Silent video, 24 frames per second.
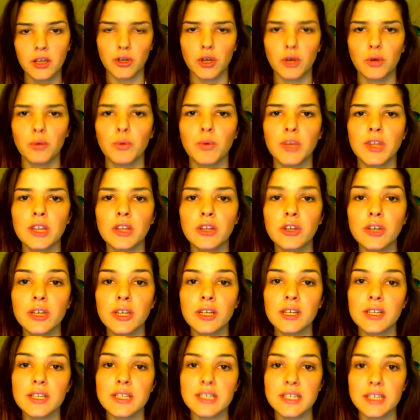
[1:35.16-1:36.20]
When
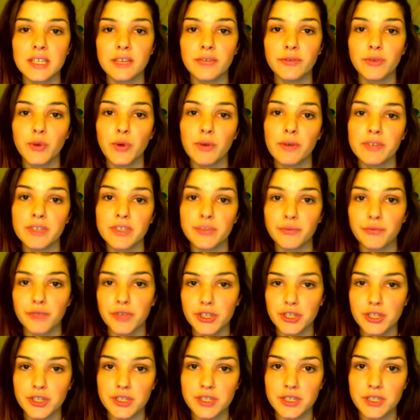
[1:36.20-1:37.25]
looking to see if you have a
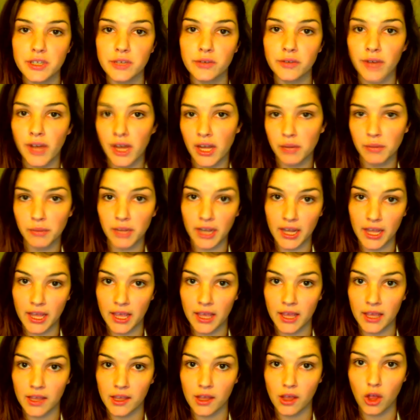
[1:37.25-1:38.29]
deficiency of vitamin
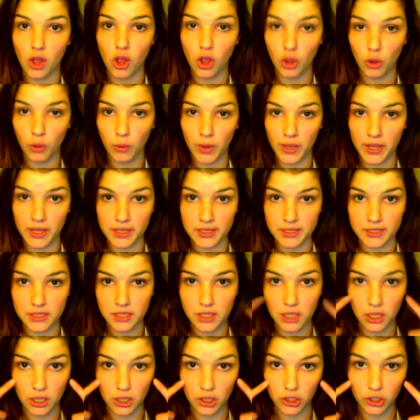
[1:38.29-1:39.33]
A,
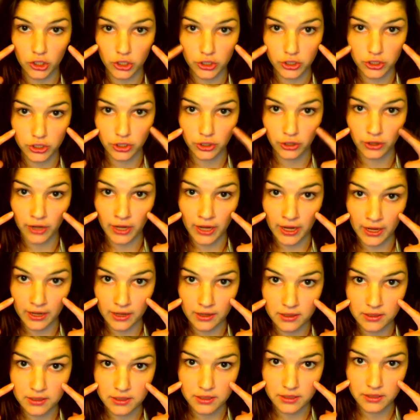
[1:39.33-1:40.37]
always look to your
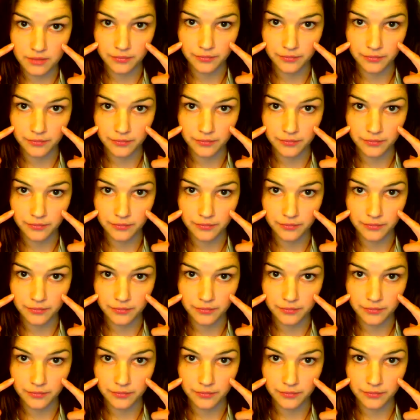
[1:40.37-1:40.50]
eyes.